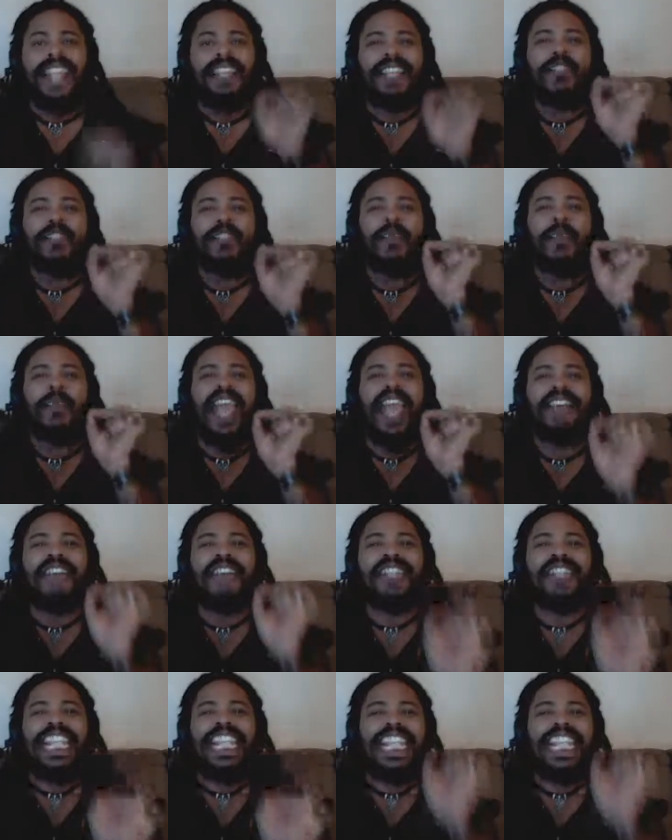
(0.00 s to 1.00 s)
And if you
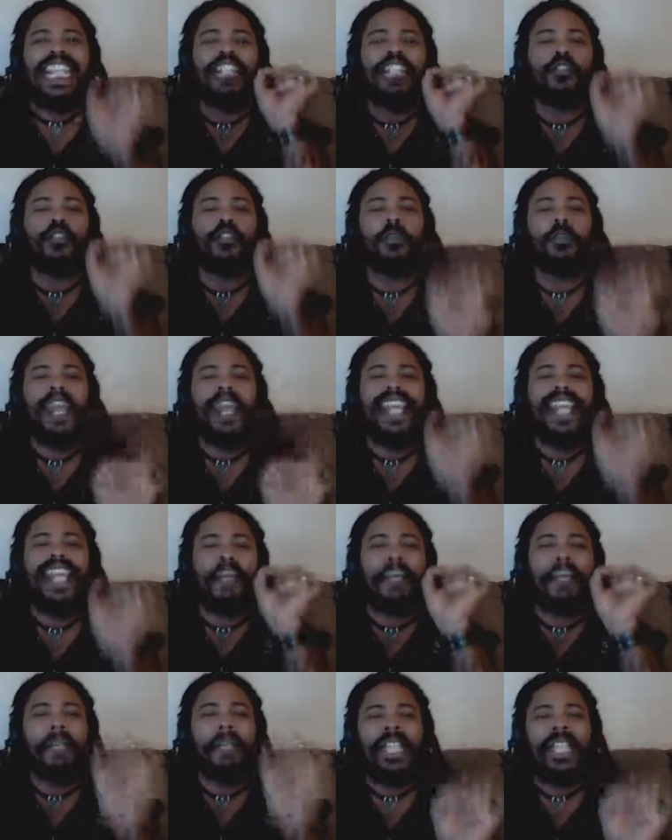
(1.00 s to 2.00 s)
have need to
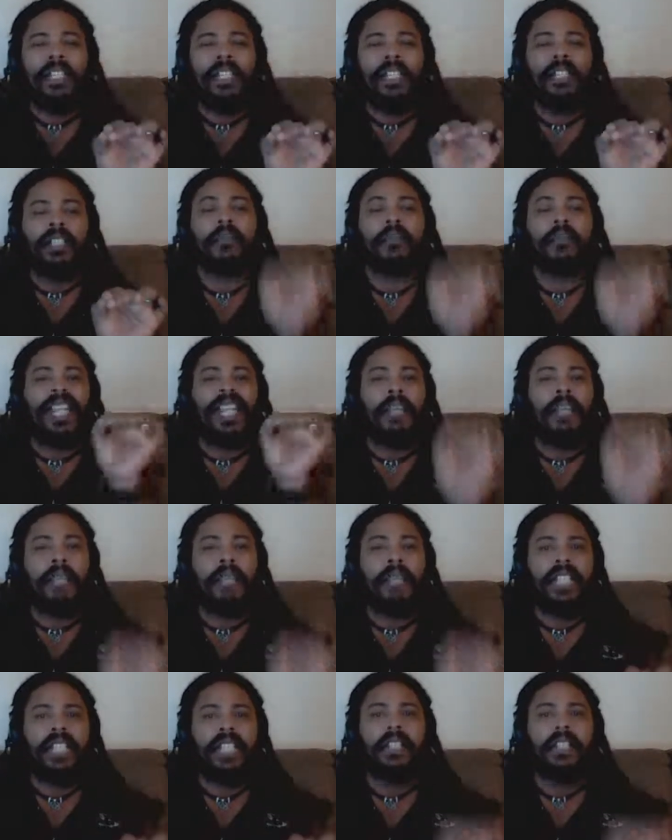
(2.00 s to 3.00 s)
make a meal,
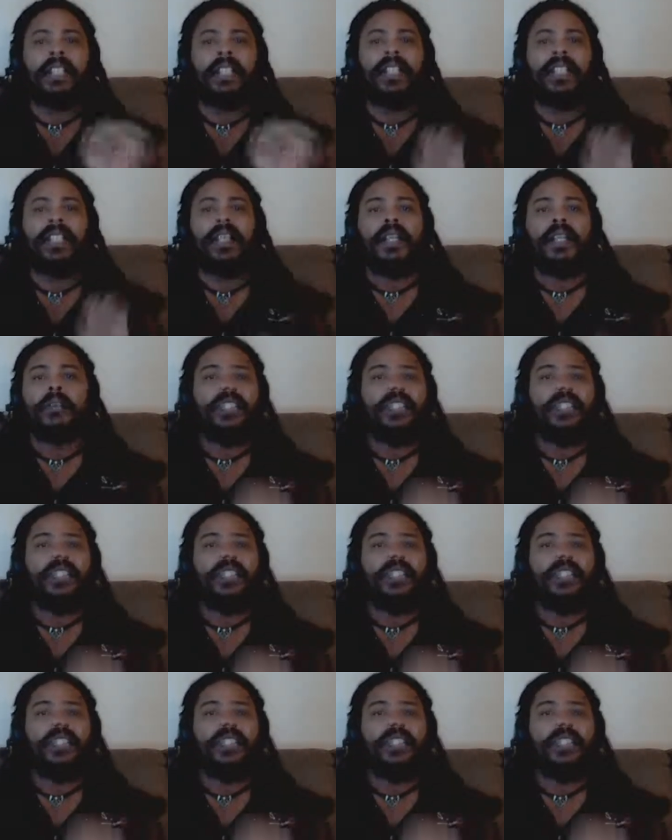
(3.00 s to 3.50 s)
make a meal.